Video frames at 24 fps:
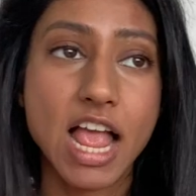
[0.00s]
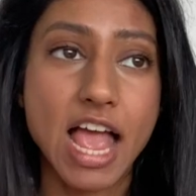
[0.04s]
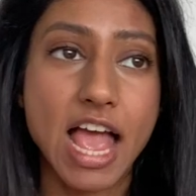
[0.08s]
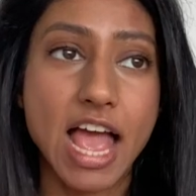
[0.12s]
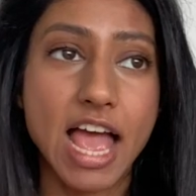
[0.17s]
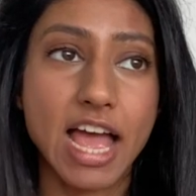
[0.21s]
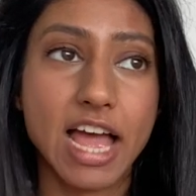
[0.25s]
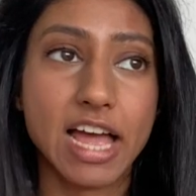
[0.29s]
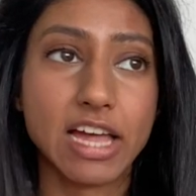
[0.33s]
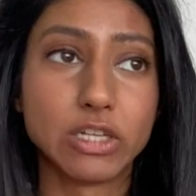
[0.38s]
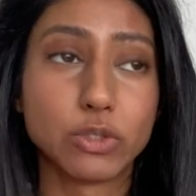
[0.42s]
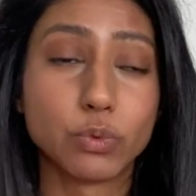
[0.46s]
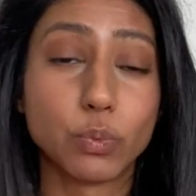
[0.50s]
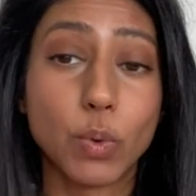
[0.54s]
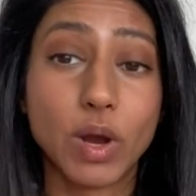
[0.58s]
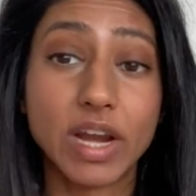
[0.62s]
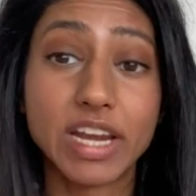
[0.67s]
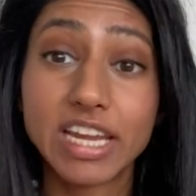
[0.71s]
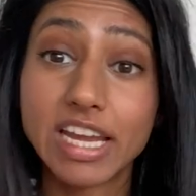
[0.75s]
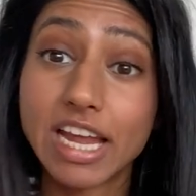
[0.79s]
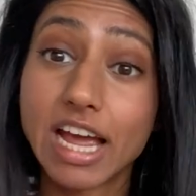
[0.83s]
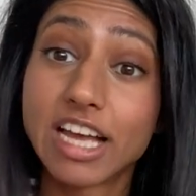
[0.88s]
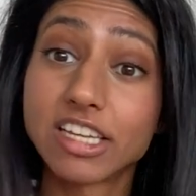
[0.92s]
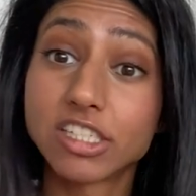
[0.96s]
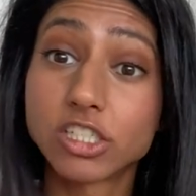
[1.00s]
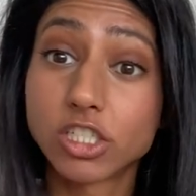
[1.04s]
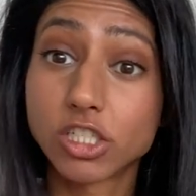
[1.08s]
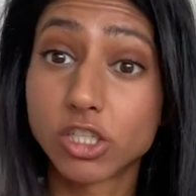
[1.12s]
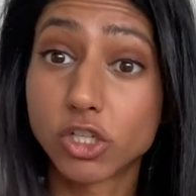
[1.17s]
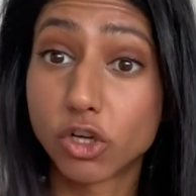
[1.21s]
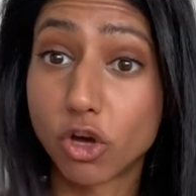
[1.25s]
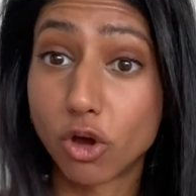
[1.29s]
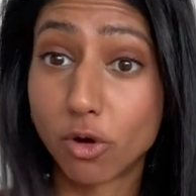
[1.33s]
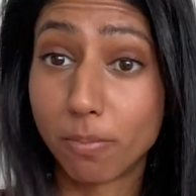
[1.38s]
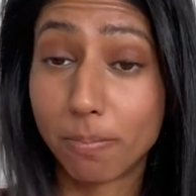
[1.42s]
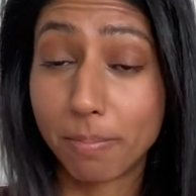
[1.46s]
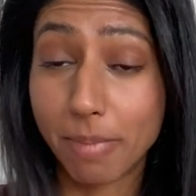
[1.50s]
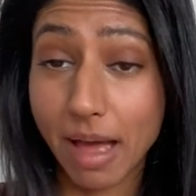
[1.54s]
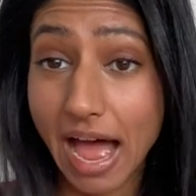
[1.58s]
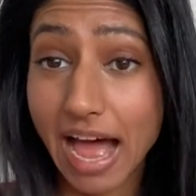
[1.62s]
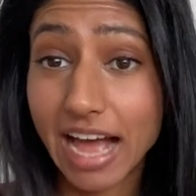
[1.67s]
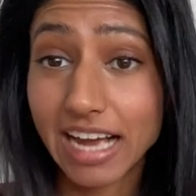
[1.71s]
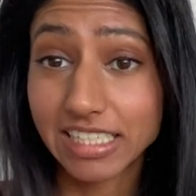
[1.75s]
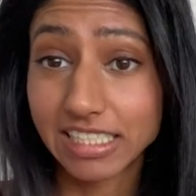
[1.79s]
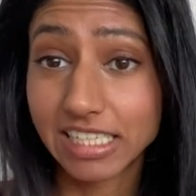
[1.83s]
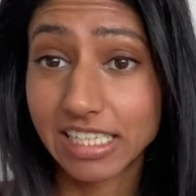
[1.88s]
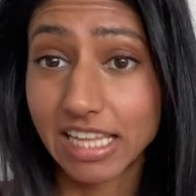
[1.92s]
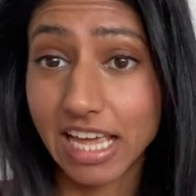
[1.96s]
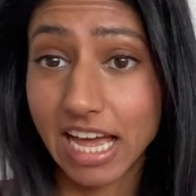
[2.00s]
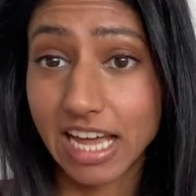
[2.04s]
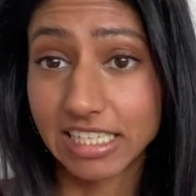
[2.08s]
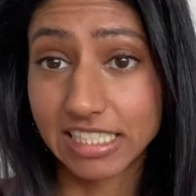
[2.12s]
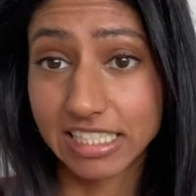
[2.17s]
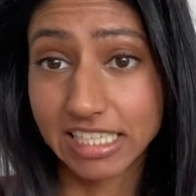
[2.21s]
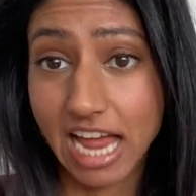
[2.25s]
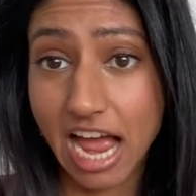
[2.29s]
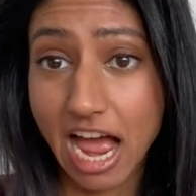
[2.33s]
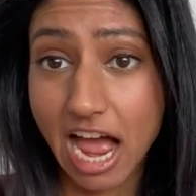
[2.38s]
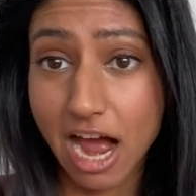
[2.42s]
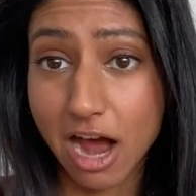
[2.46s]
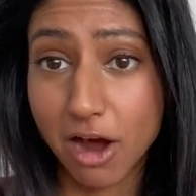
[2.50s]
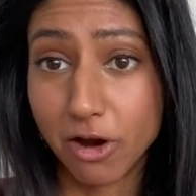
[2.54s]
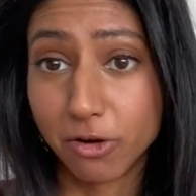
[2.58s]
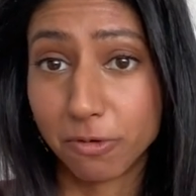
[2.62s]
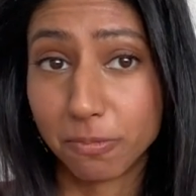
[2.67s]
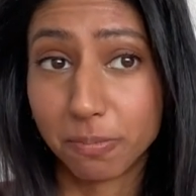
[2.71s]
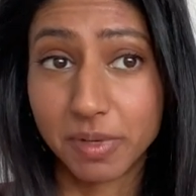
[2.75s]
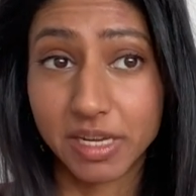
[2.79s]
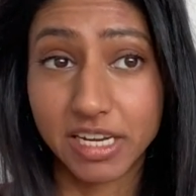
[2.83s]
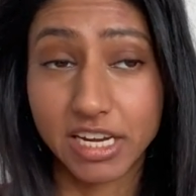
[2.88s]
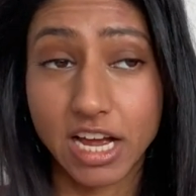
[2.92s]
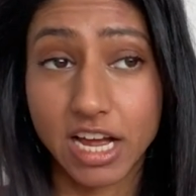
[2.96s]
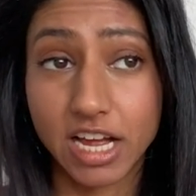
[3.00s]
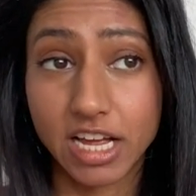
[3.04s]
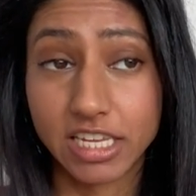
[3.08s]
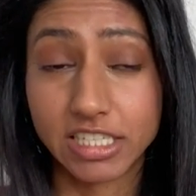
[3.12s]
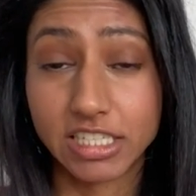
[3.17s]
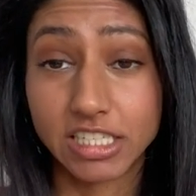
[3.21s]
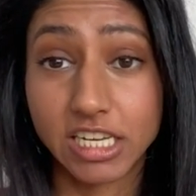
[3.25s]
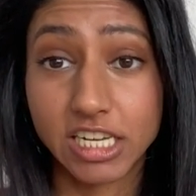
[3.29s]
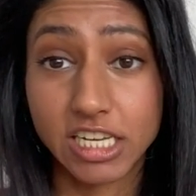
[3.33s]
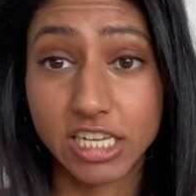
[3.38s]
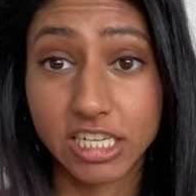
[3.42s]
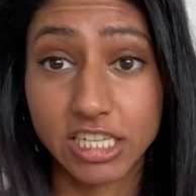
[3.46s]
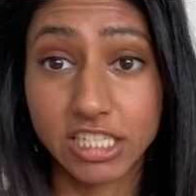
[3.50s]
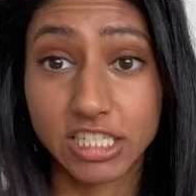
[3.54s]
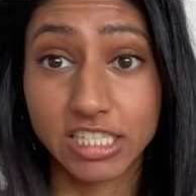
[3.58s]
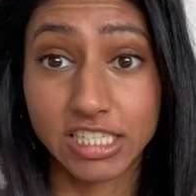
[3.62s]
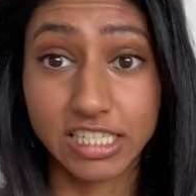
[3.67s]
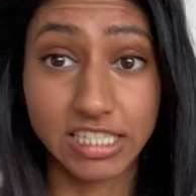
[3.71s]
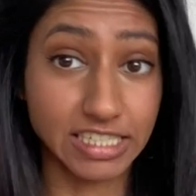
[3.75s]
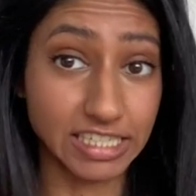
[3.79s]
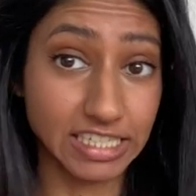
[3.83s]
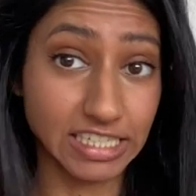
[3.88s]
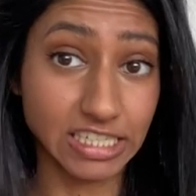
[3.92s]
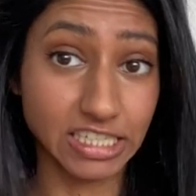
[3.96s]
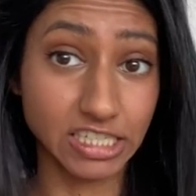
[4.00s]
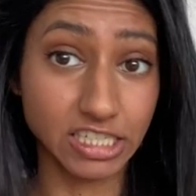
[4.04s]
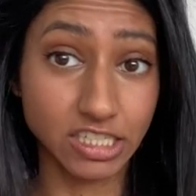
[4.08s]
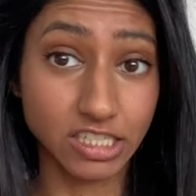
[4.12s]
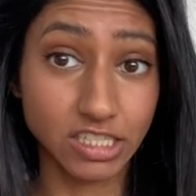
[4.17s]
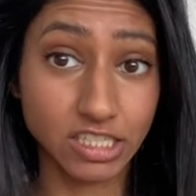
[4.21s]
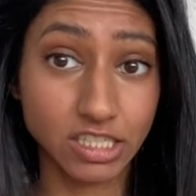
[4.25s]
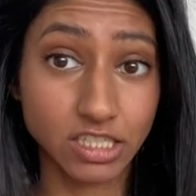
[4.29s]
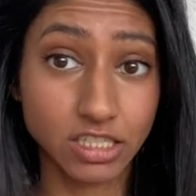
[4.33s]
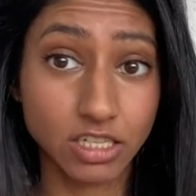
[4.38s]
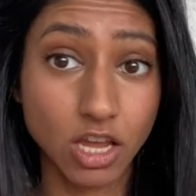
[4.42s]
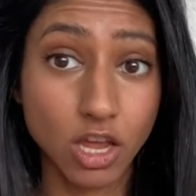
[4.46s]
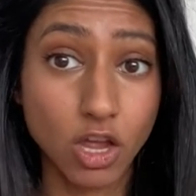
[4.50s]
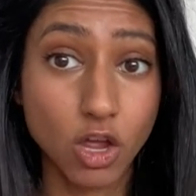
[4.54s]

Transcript: And when he has to go back to that town because his niece